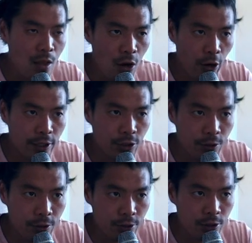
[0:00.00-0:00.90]
All right, so
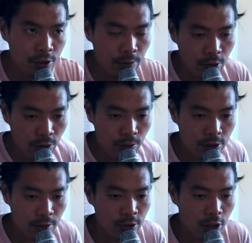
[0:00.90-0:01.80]
here's some of the
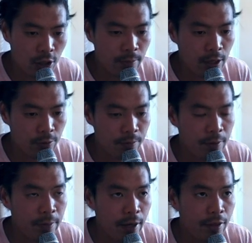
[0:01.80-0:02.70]
throws that I'm talking about with
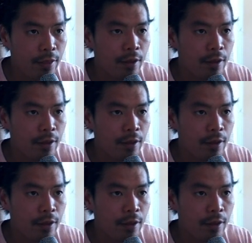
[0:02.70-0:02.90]
McBeth.